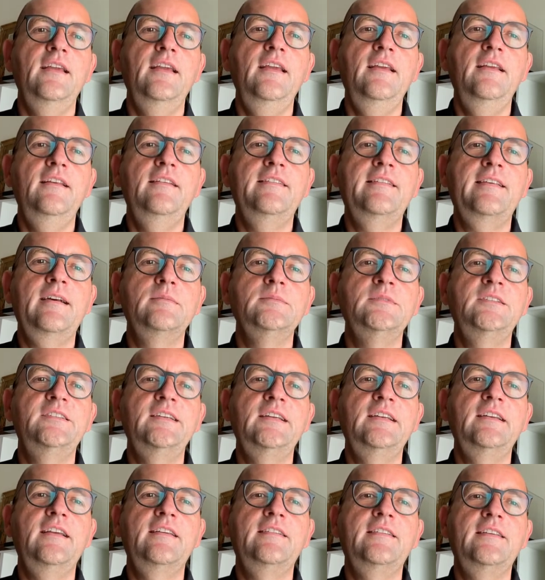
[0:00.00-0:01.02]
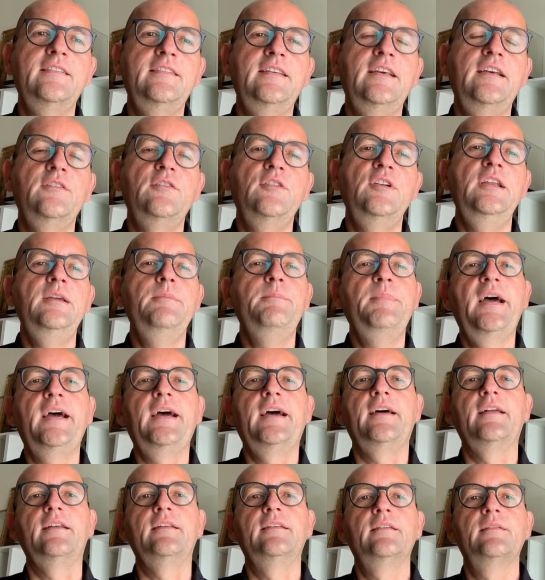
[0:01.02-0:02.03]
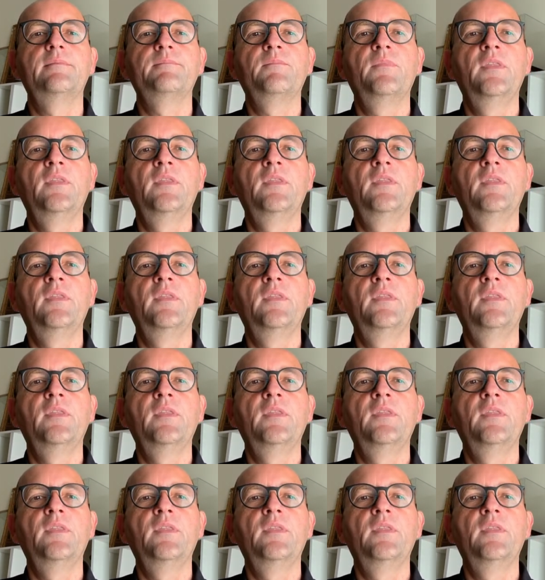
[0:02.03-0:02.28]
is something necessarily bad.